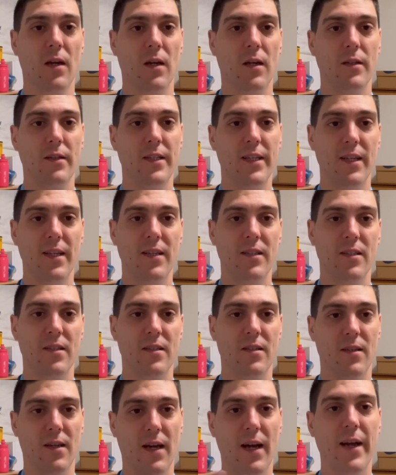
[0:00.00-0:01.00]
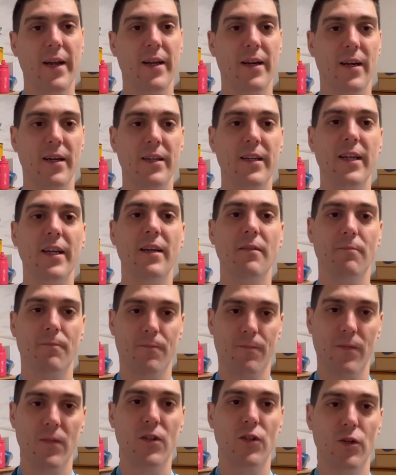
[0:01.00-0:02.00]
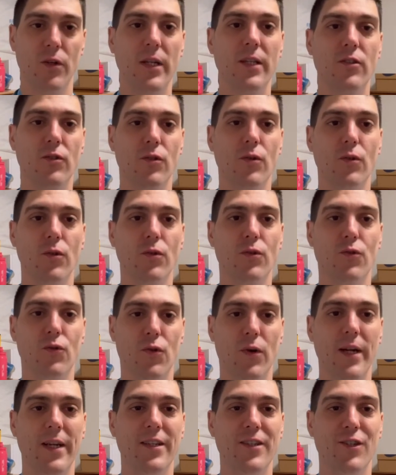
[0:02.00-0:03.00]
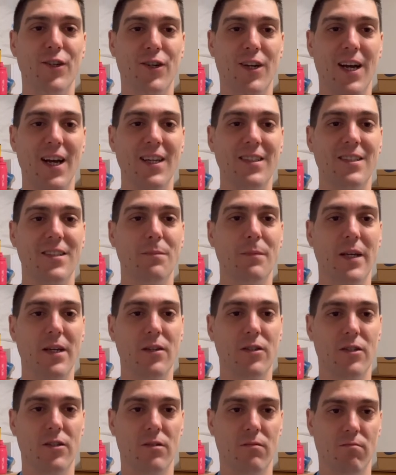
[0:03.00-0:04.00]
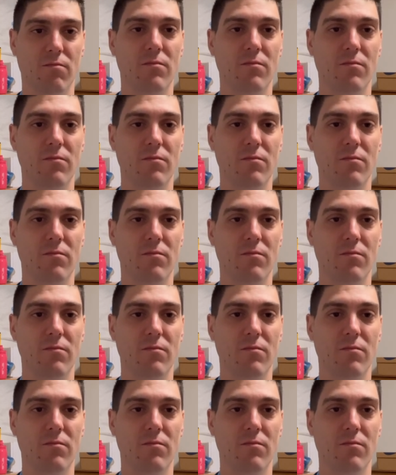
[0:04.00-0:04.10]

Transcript: This high energy, you need to train your gut because